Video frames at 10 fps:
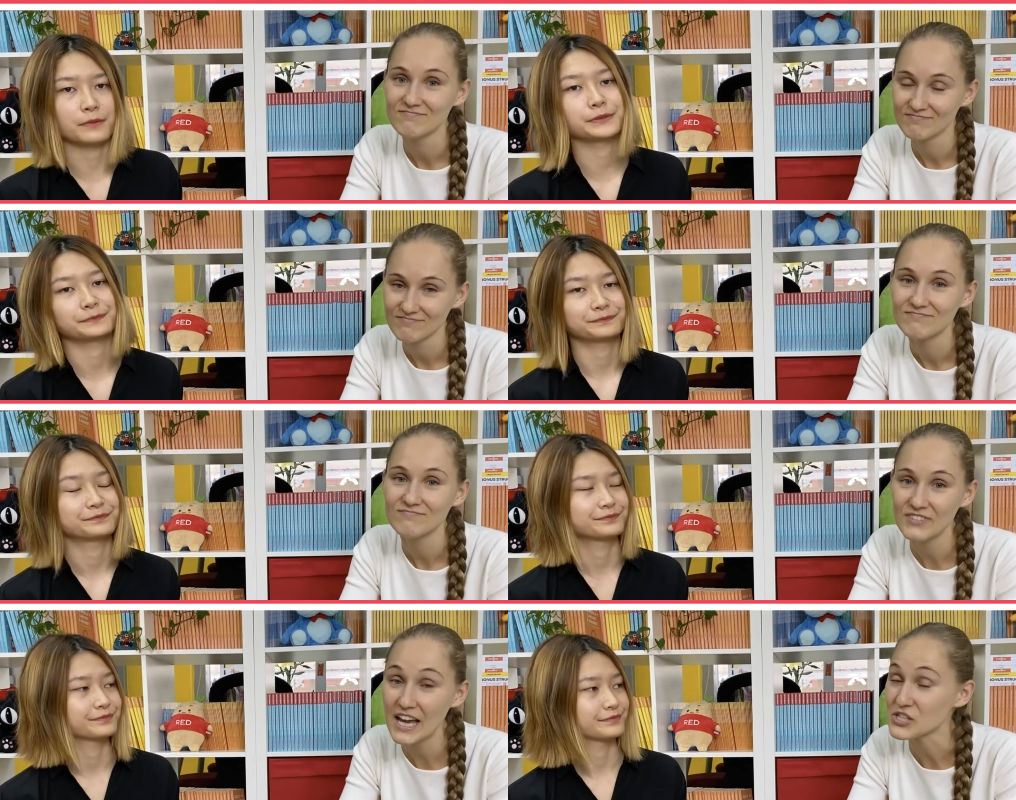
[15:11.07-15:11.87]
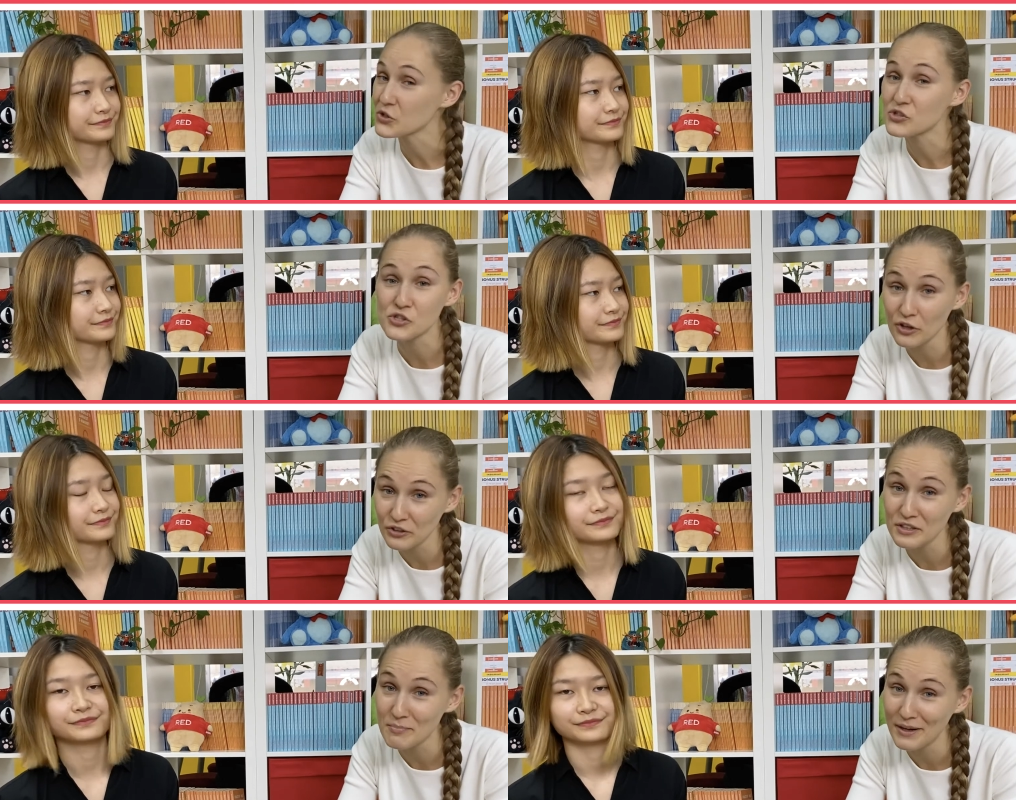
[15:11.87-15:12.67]
Speaker 1: up. Yeah, so it's
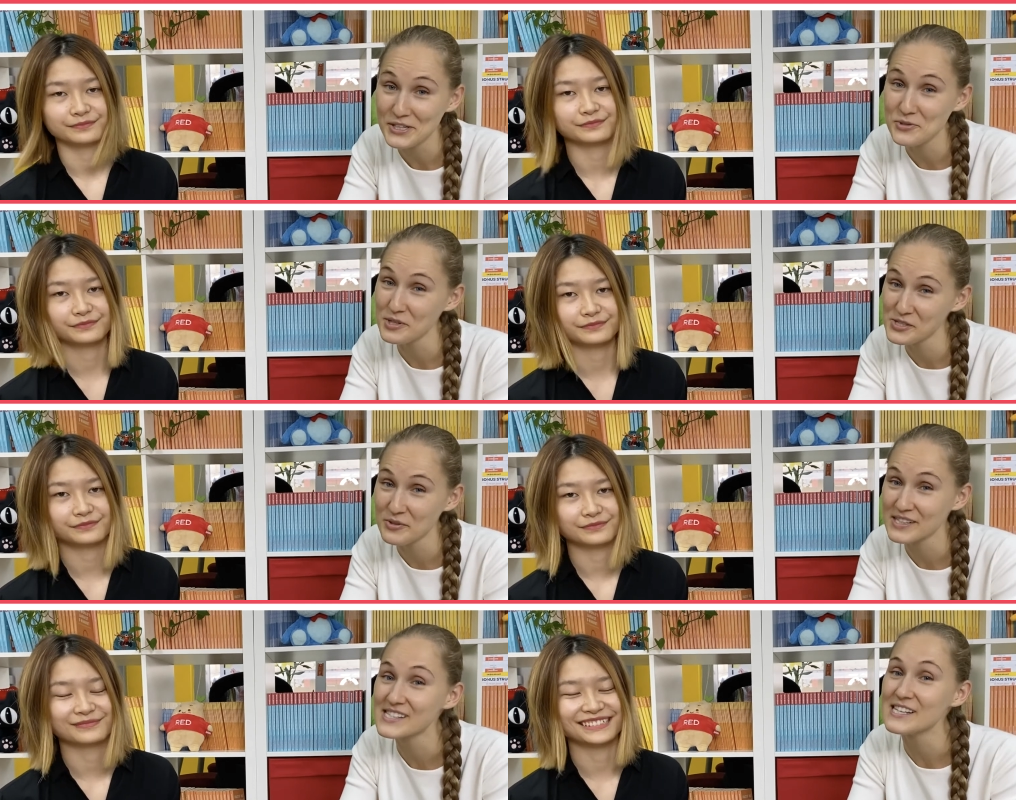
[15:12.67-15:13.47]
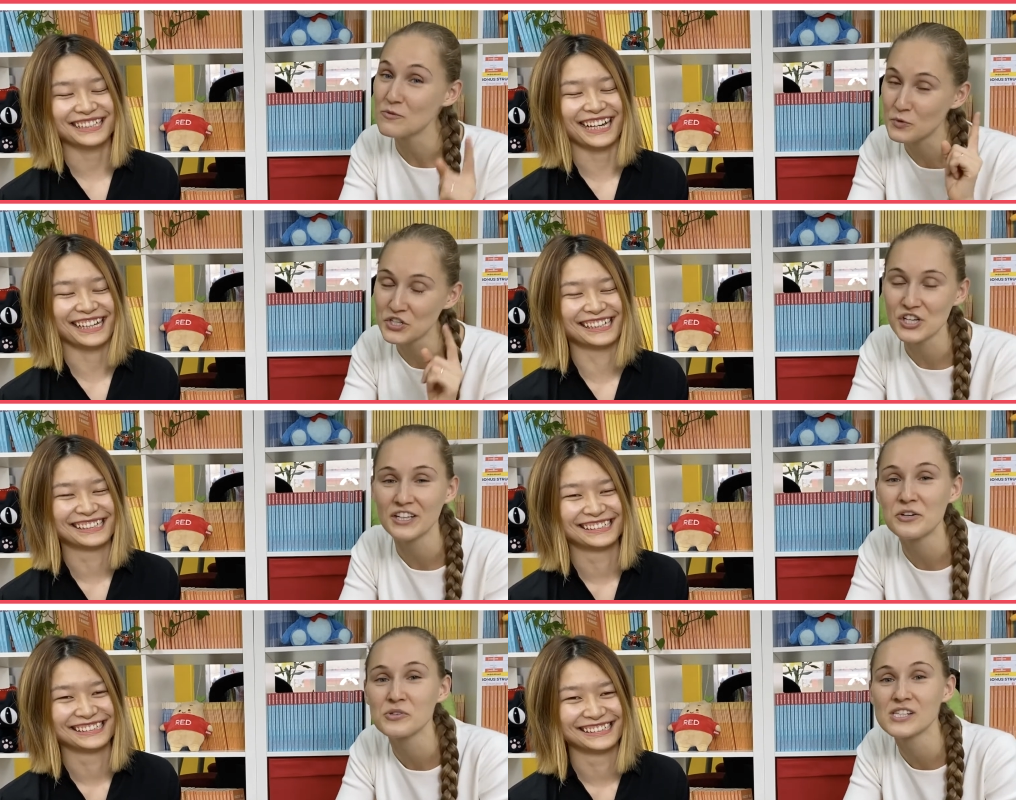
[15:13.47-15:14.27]
not only Baidu, as you can see, yeah.
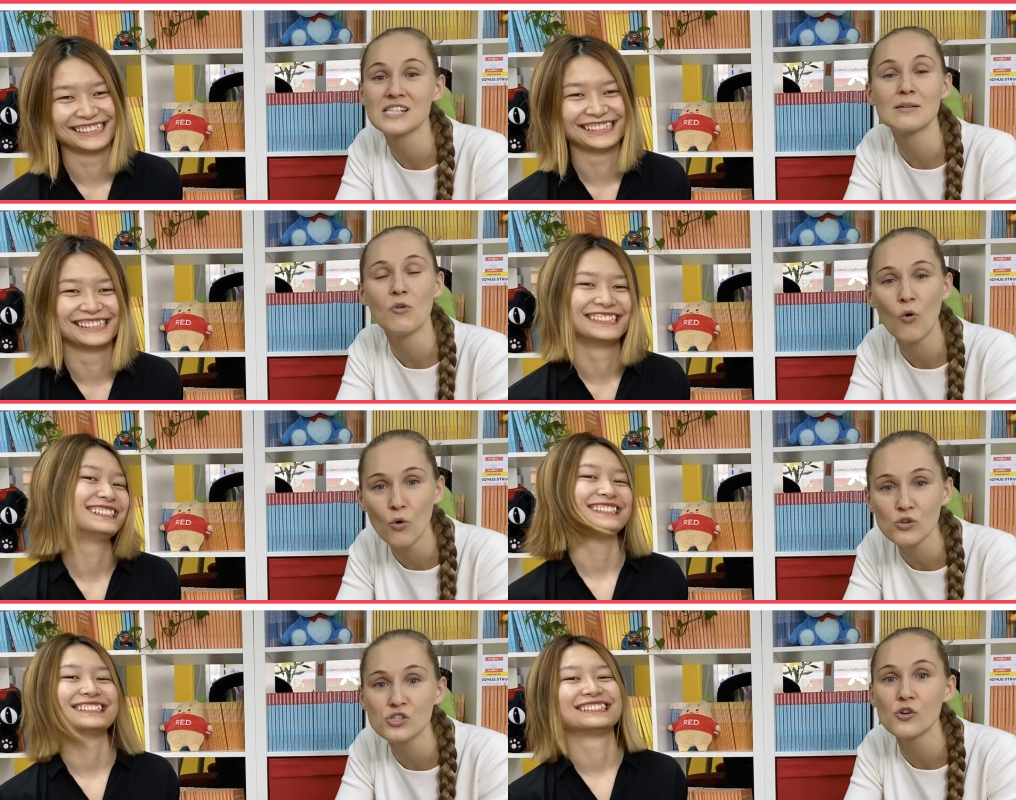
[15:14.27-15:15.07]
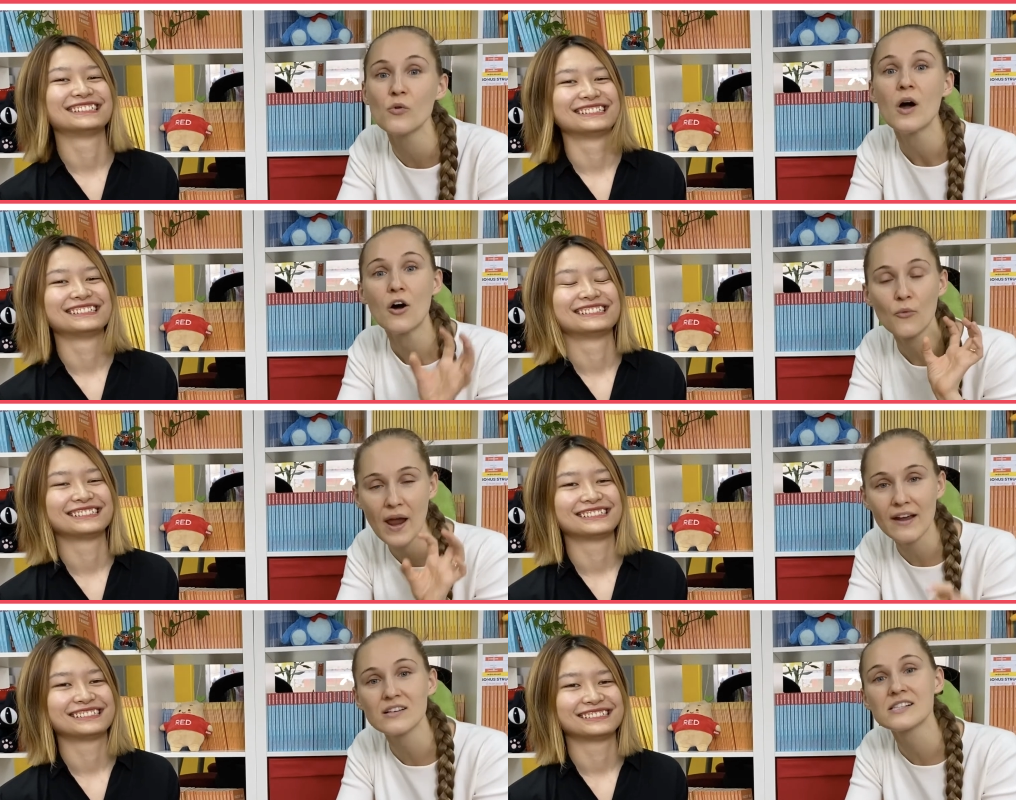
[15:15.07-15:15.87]
WeChat ecosystem also
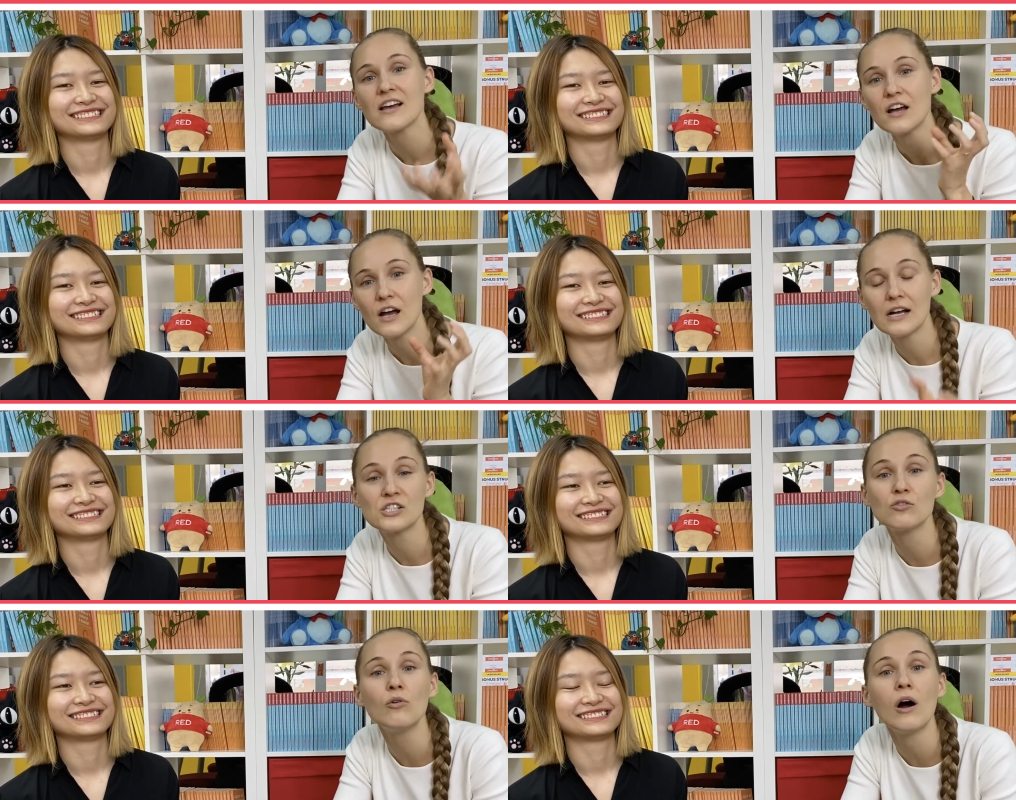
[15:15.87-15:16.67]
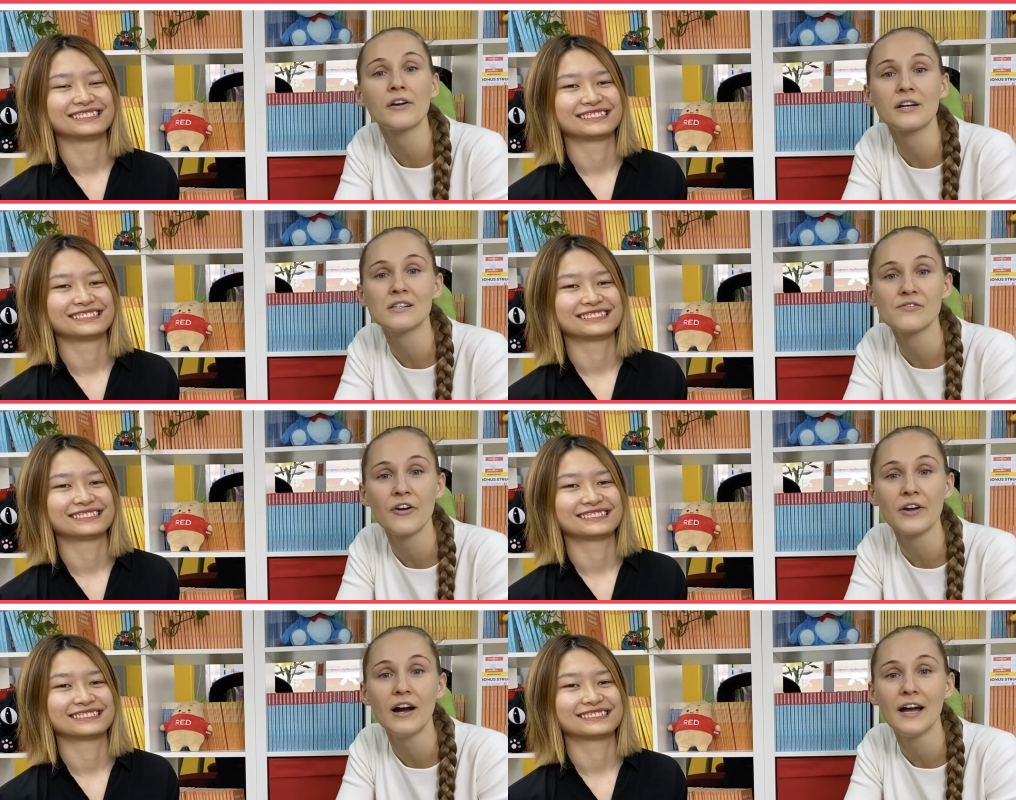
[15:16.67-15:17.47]
ranks uh, Zhihu articles
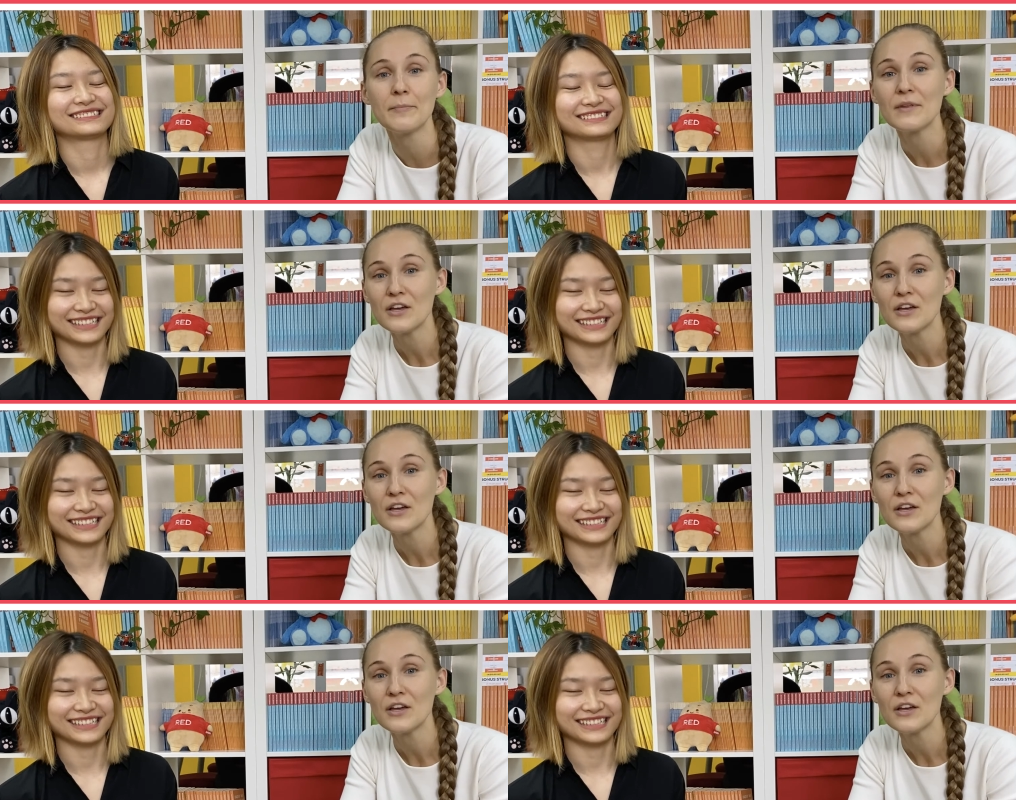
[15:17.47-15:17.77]
very high.